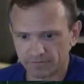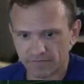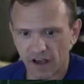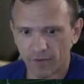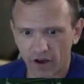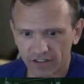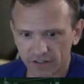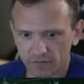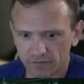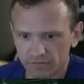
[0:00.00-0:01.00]
That'll be
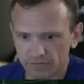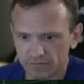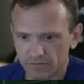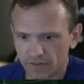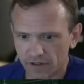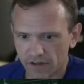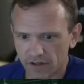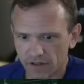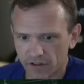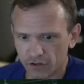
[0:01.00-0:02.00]
awesome.
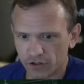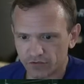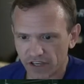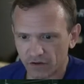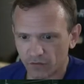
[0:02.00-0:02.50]
YouTube set